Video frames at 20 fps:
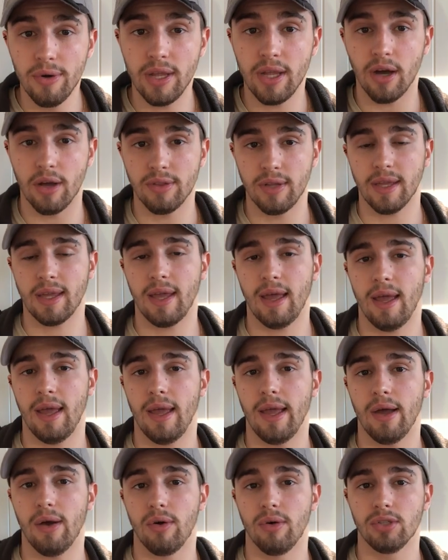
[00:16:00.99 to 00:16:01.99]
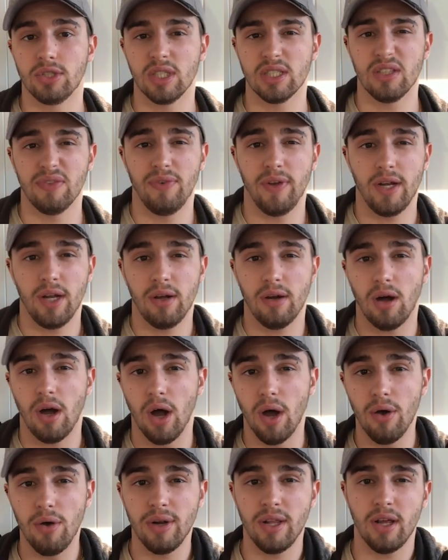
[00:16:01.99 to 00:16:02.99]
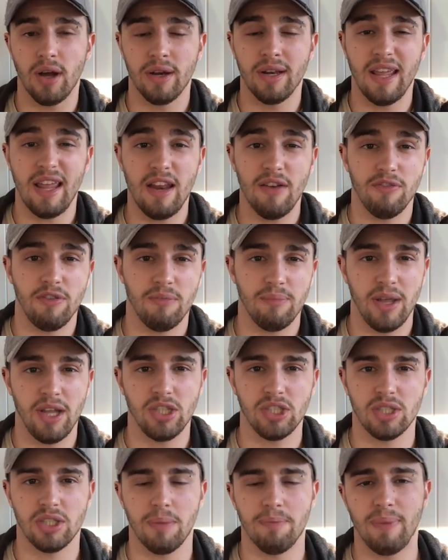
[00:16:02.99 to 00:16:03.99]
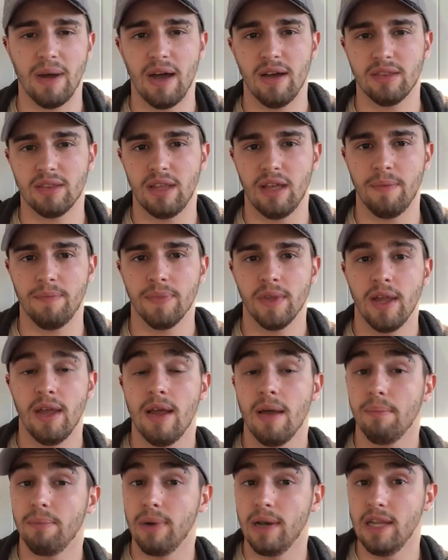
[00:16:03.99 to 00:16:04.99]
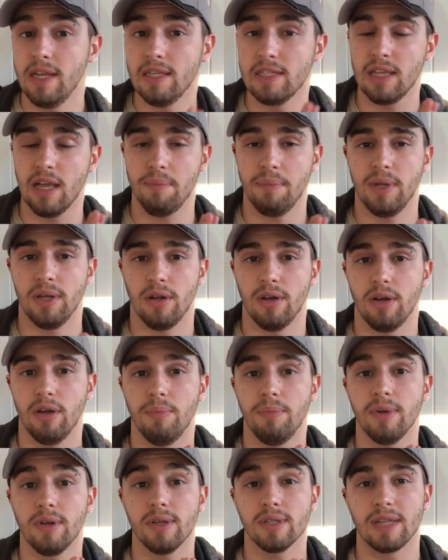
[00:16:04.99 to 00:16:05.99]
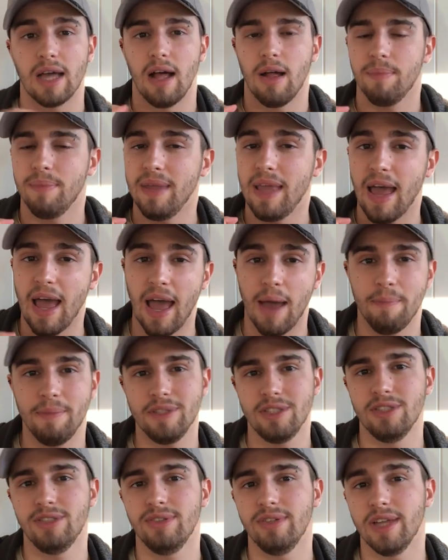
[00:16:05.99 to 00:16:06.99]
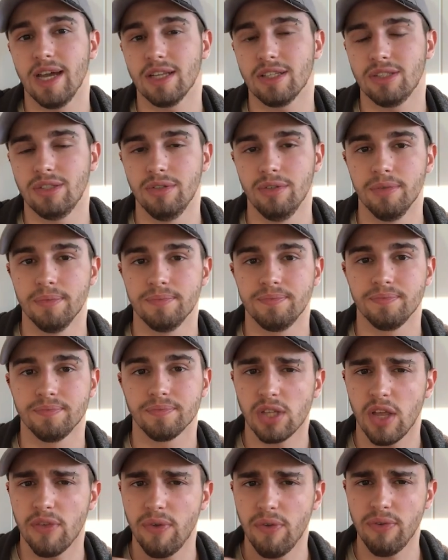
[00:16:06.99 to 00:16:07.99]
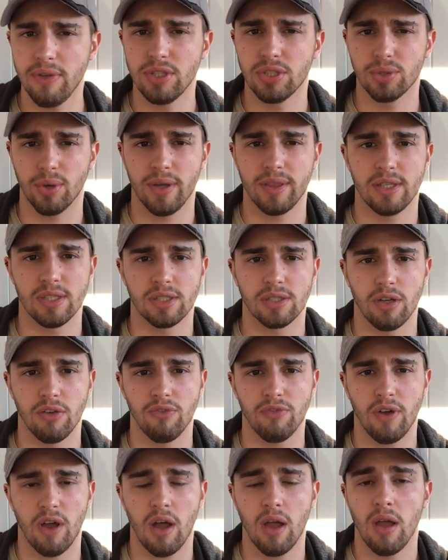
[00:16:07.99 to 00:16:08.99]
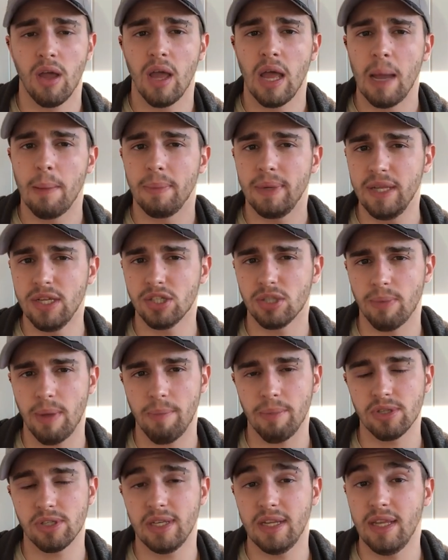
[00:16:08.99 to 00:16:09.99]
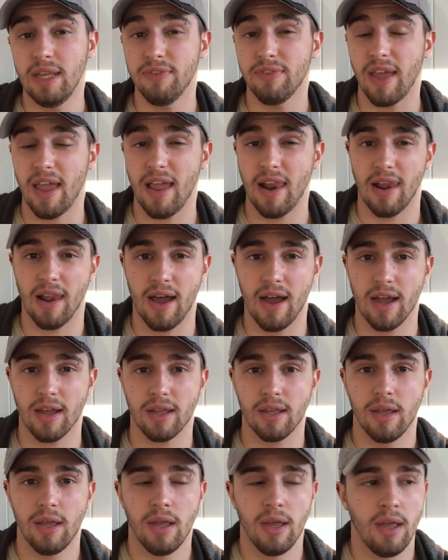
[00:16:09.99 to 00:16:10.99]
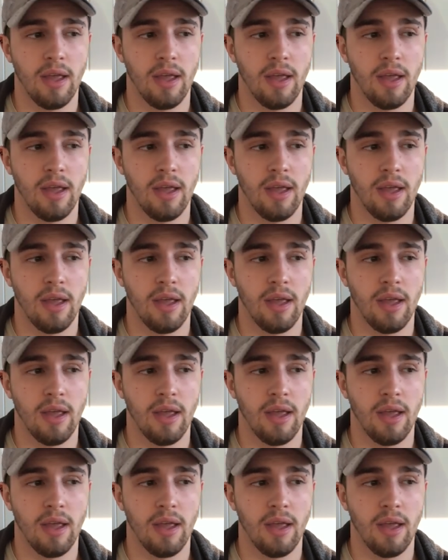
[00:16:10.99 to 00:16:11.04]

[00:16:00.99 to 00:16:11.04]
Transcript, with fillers: only on the care or just a video only on information about them, please let me know because I'll be happy to do that too. So if you've enjoyed this so far, please remember to leave a like.